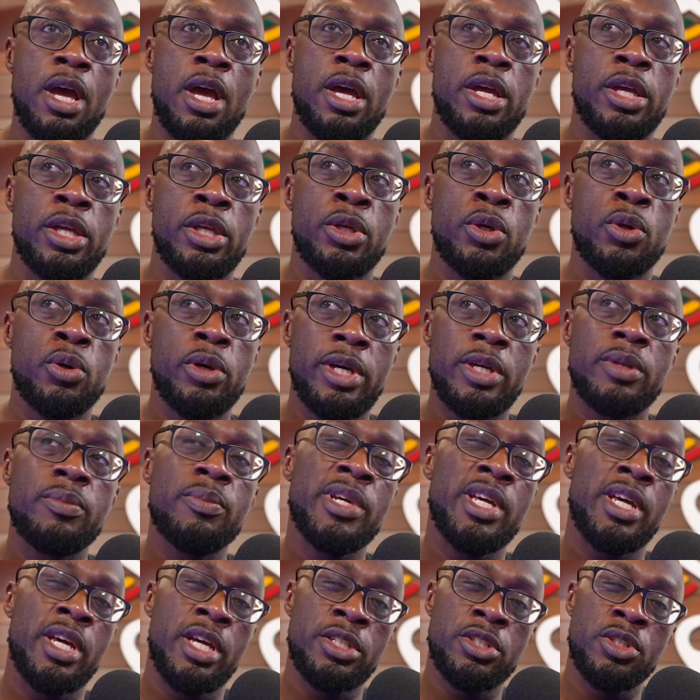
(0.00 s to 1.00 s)
you can
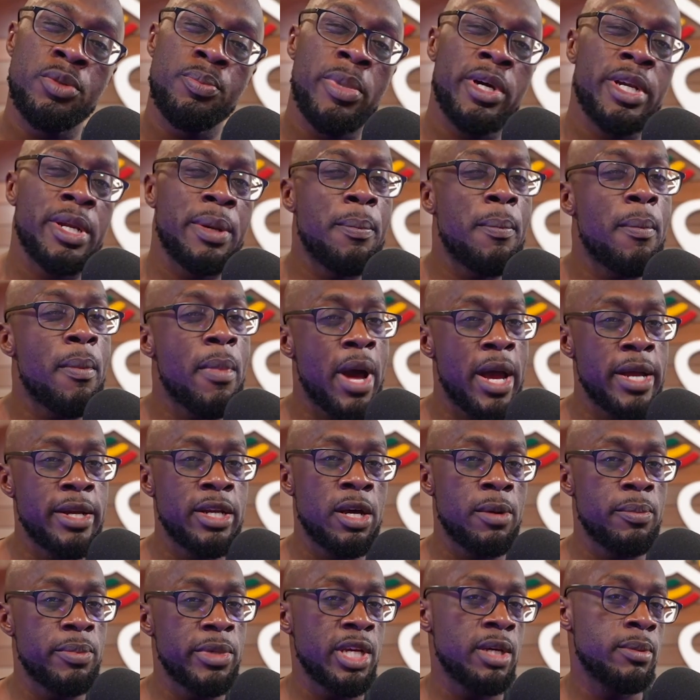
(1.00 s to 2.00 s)
be injured, but it might
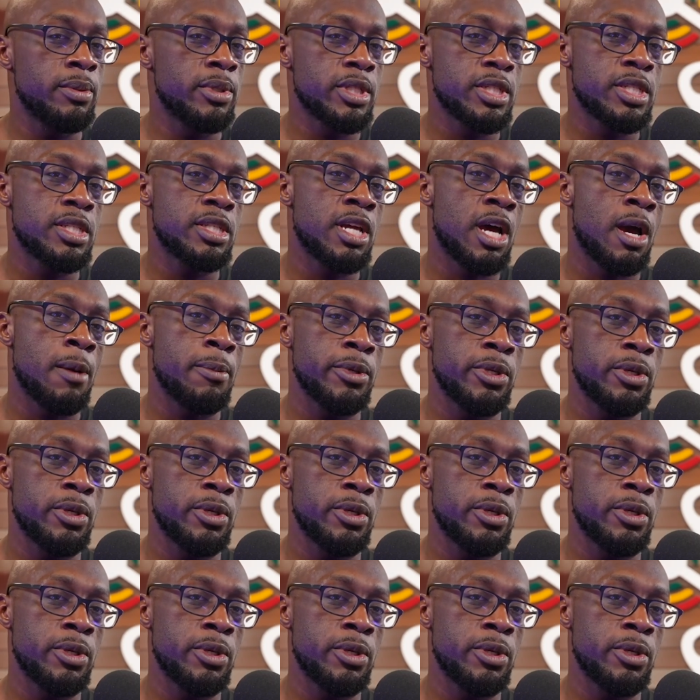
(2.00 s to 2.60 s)
not be able to stop